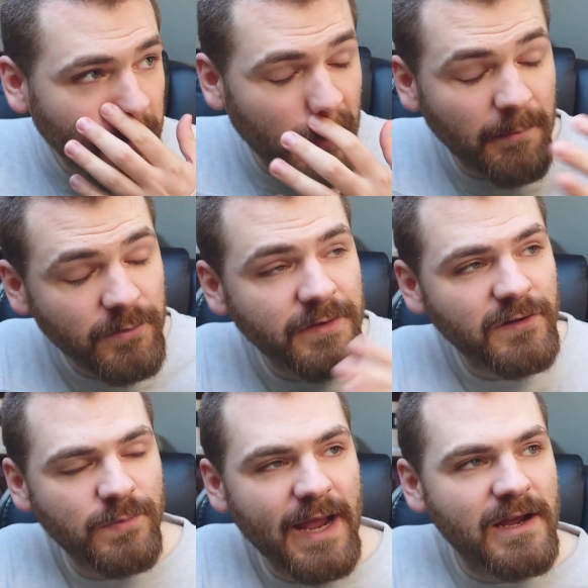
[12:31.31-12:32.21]
when I'm doing
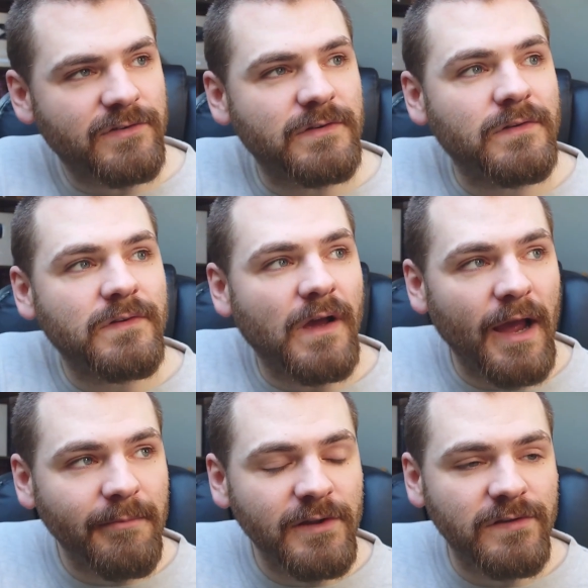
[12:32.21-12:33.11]
these reactions,
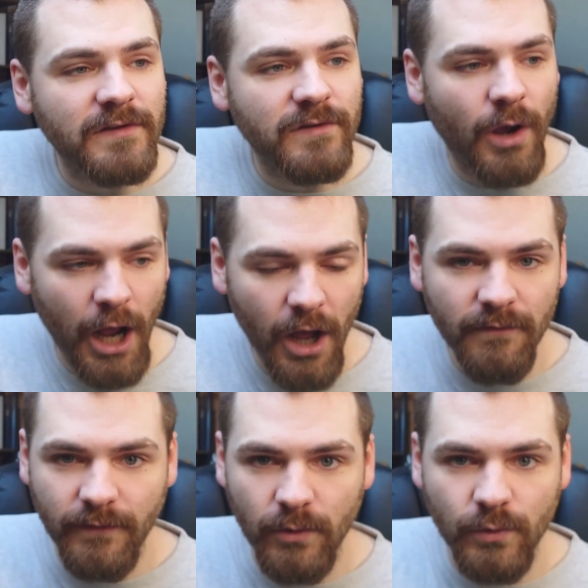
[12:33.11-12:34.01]
I'm listening to
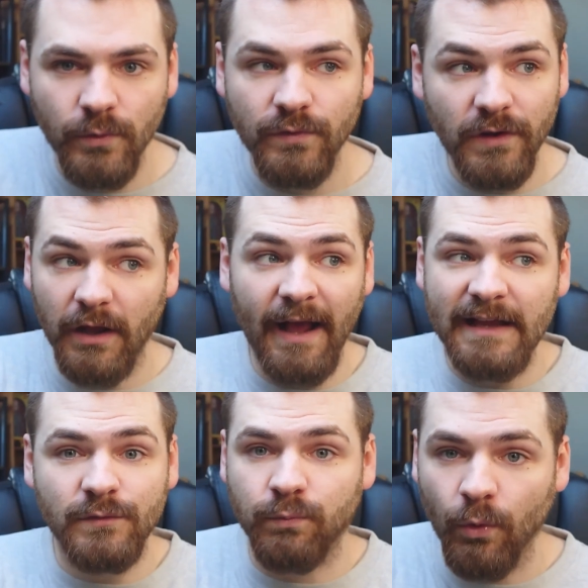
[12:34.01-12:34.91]
her vocals
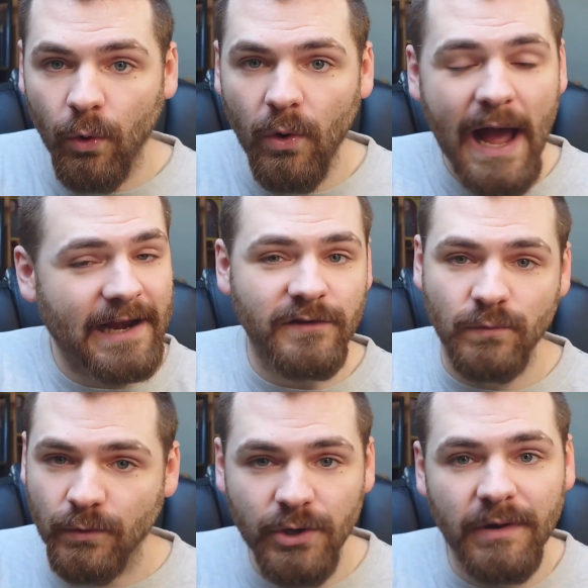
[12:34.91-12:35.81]
as raw and
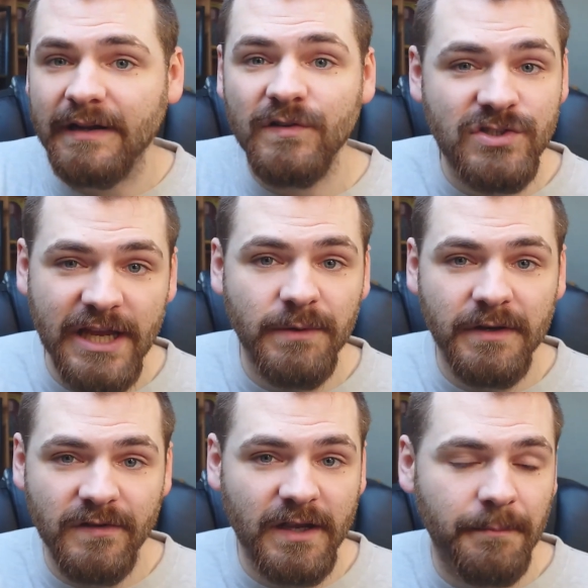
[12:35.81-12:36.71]
as real and as
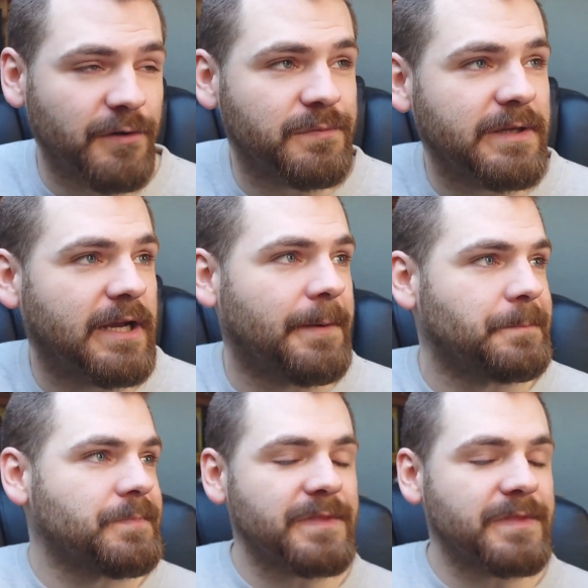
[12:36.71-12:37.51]
genuine as they can possibly come.